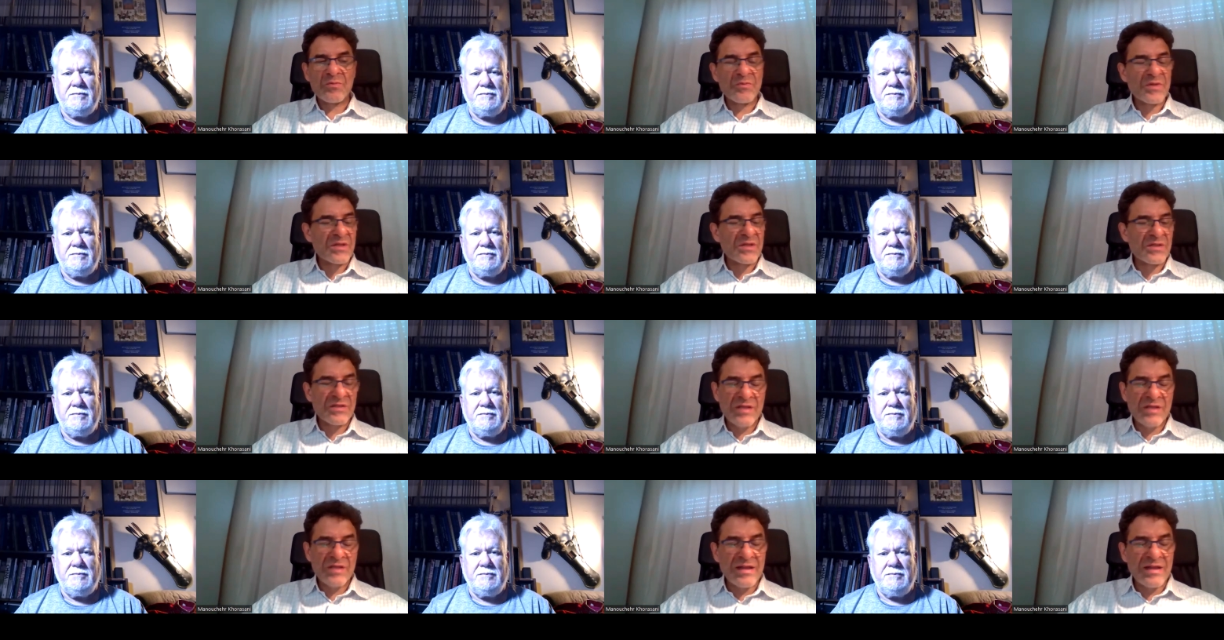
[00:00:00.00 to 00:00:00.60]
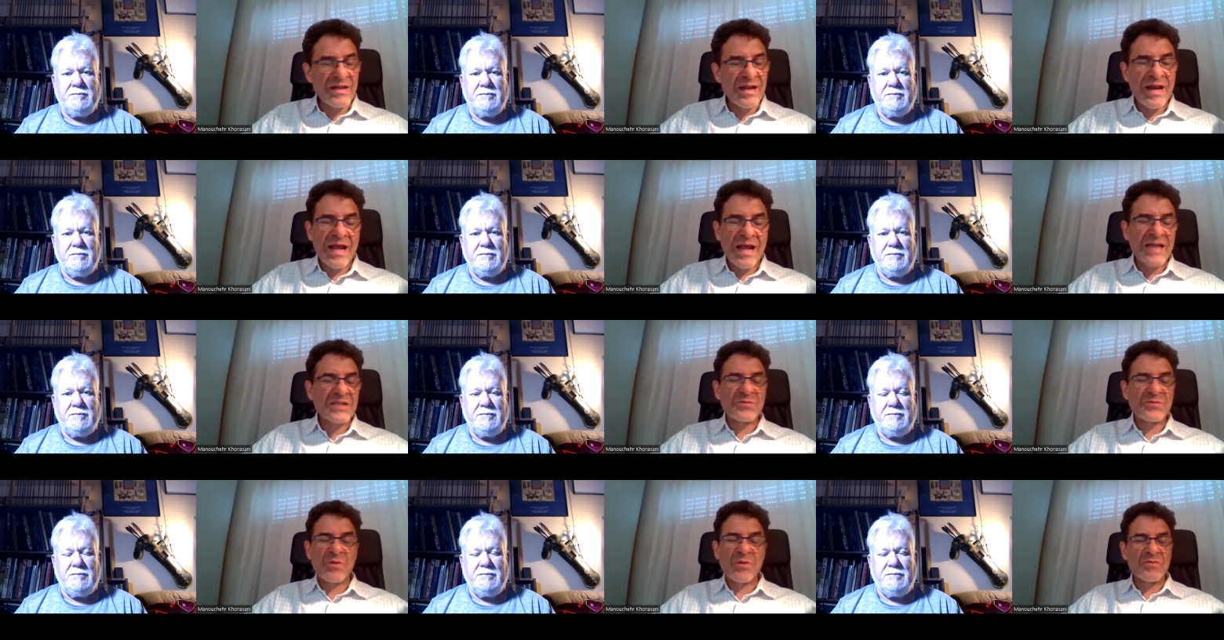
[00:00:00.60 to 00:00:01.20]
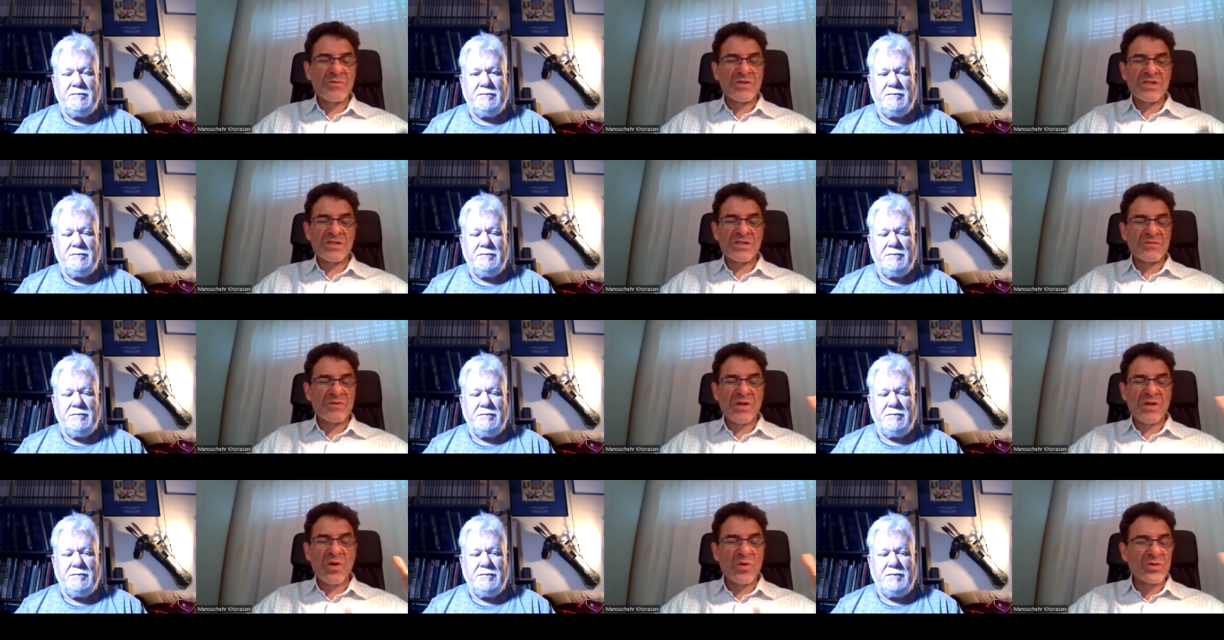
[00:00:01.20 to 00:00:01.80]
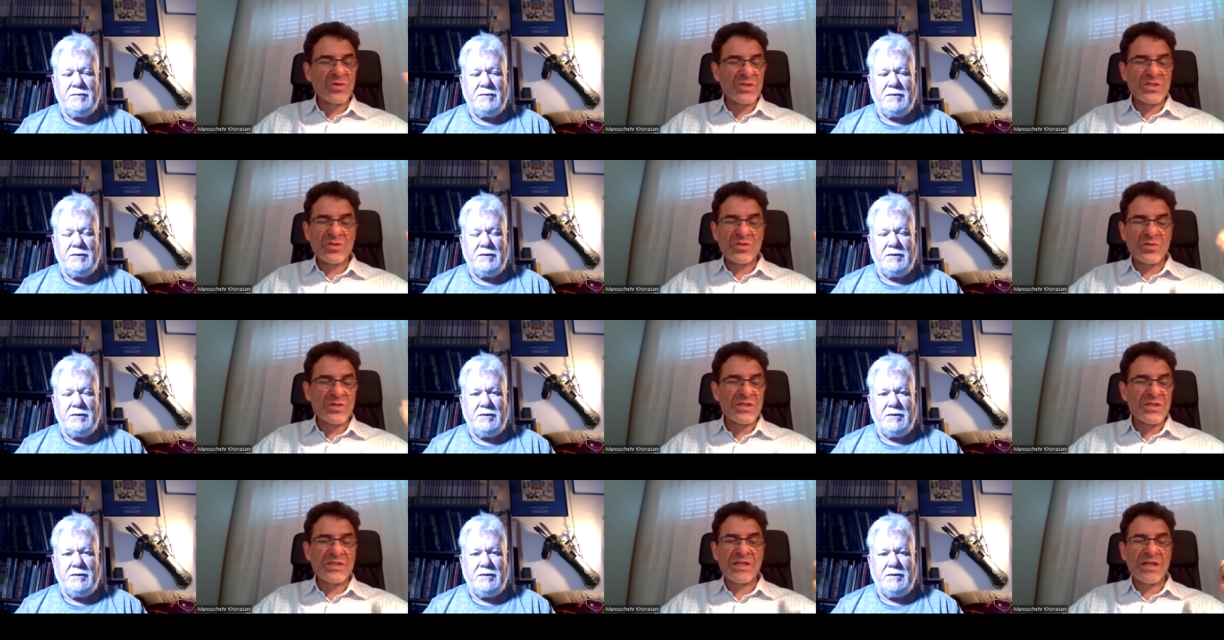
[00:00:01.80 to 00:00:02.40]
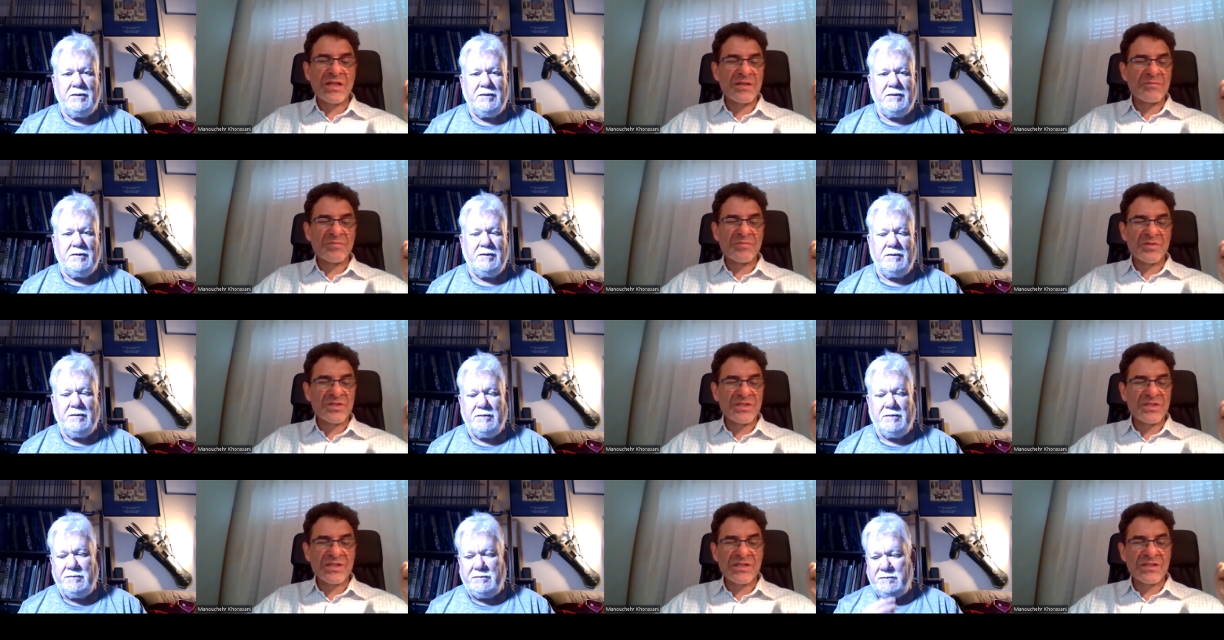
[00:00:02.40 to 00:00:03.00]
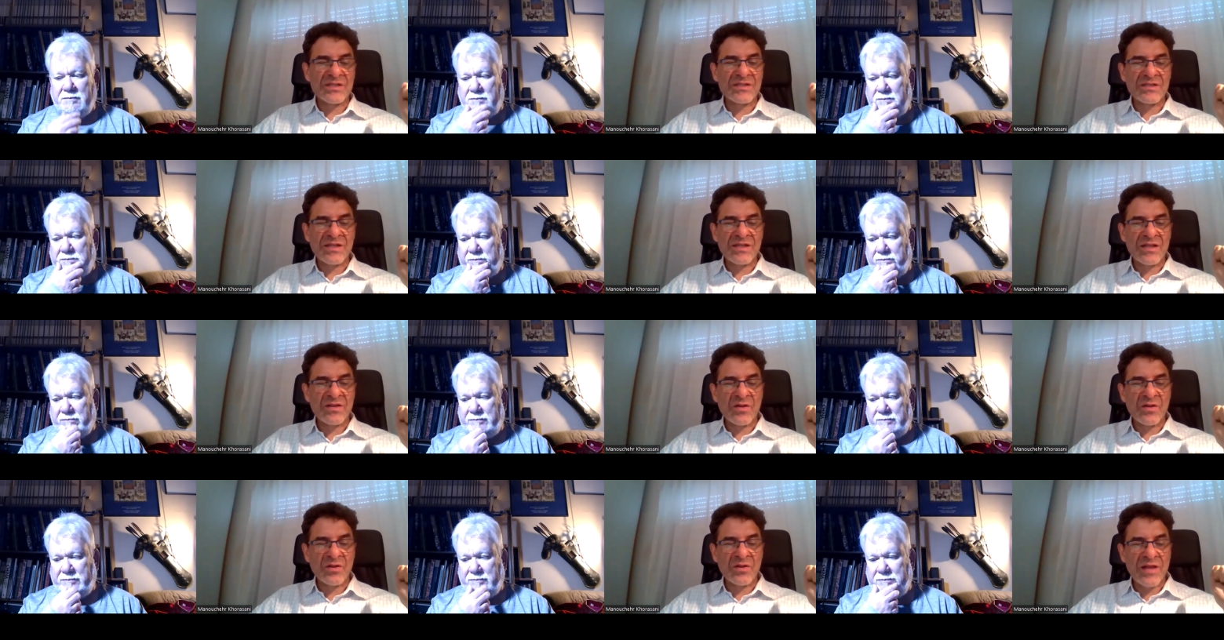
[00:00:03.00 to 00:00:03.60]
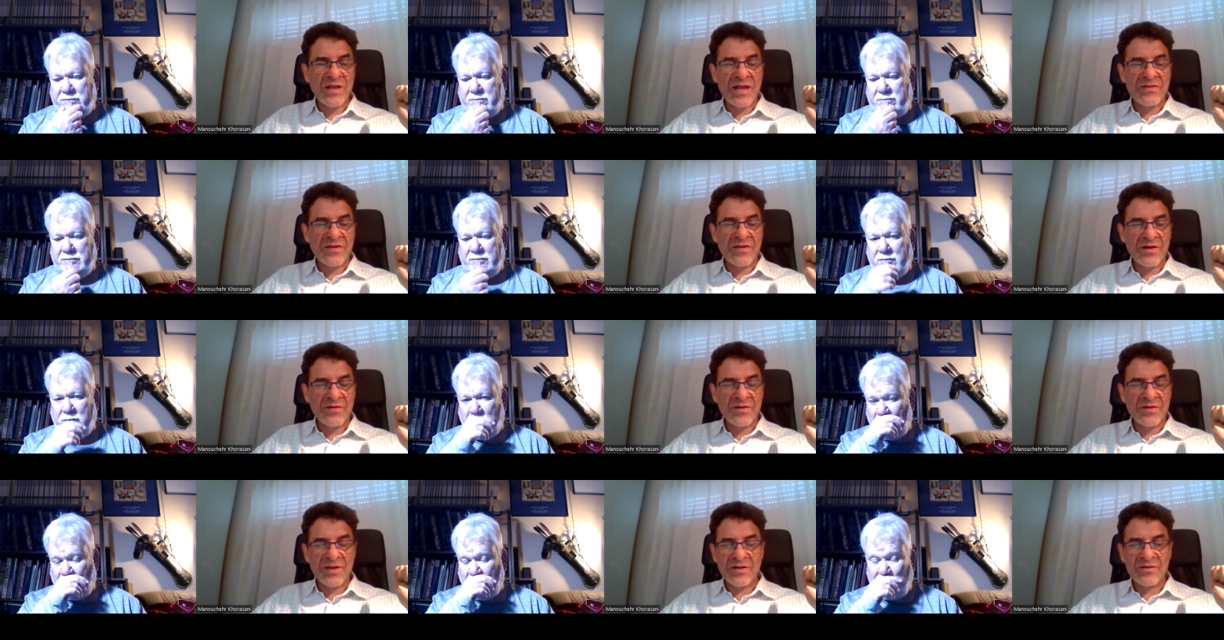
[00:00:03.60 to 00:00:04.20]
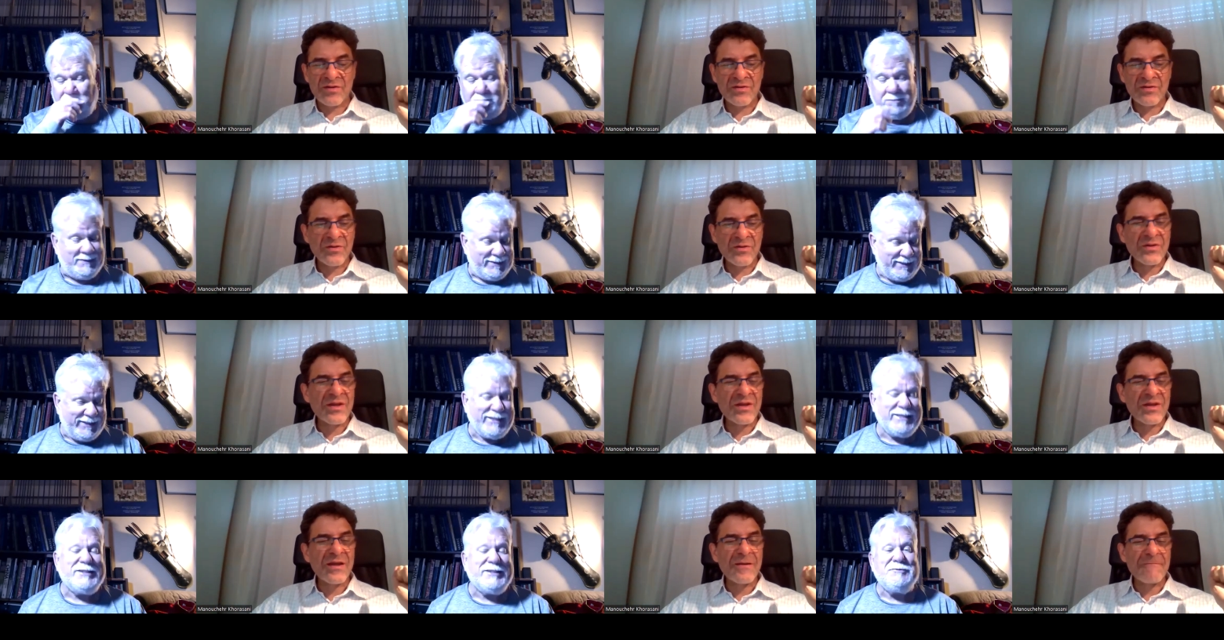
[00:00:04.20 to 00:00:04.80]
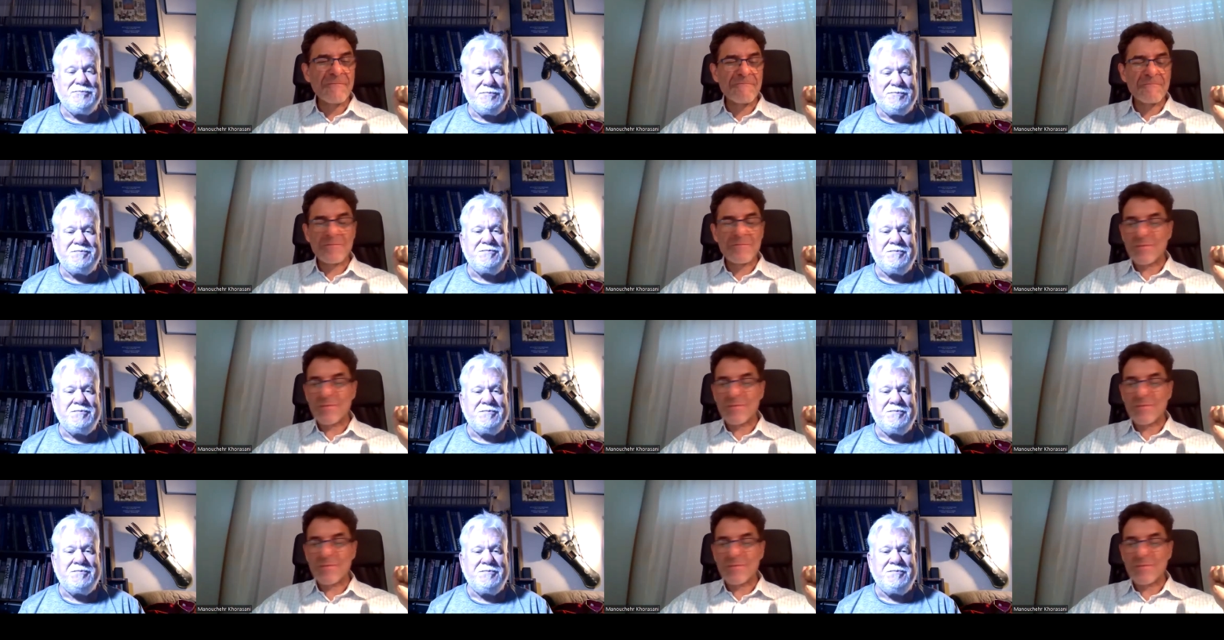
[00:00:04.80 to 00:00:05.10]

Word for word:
Speaker 1: with then the next one, which is we go into detail in Brazil and the, that area. Yeah. Okay.